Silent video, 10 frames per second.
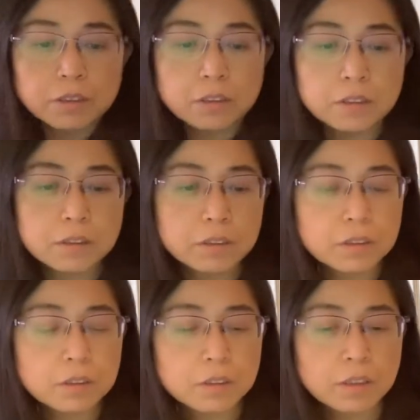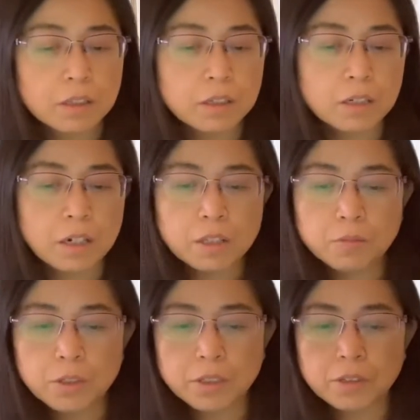then the other
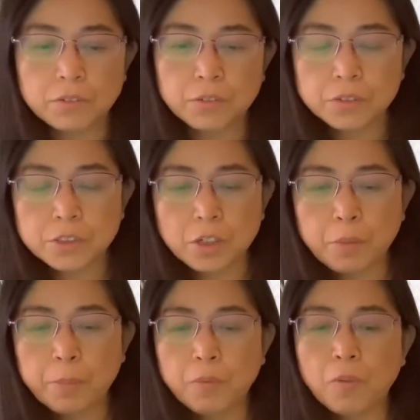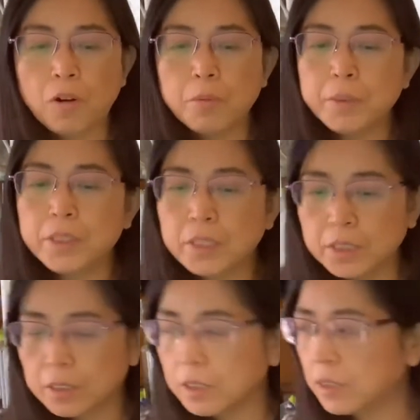one is for stop
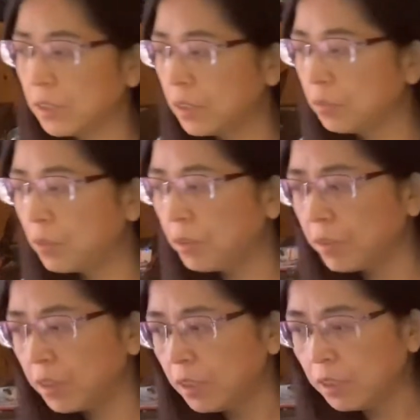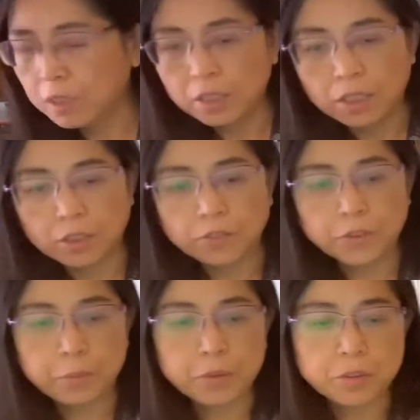vomiting. It's very
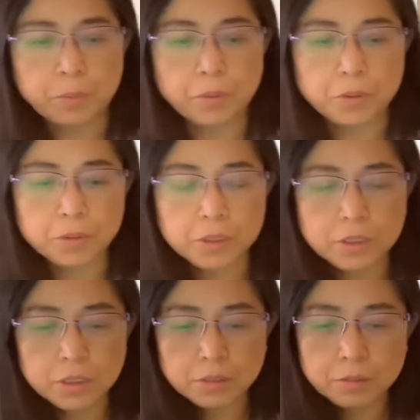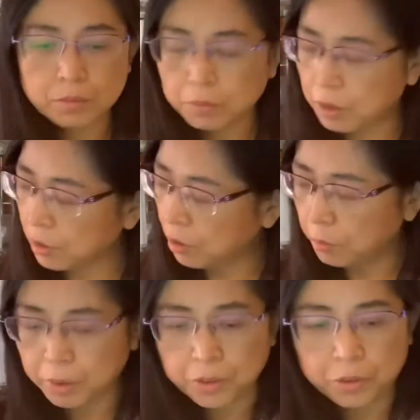famous point and
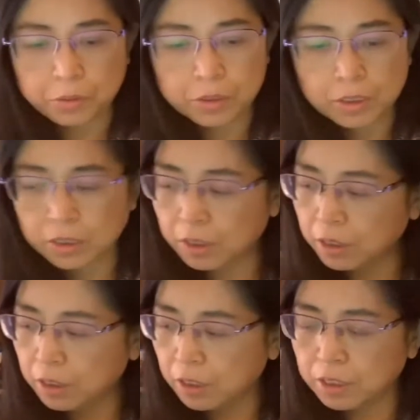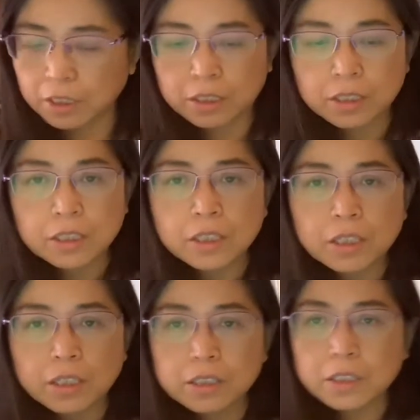commonly used in the clinic.
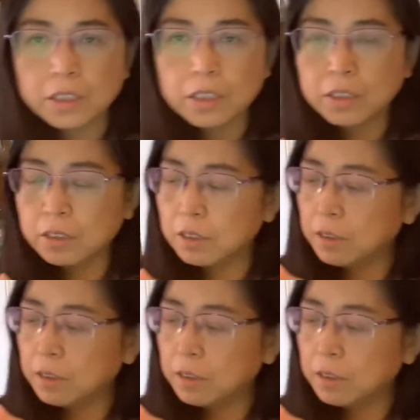It's like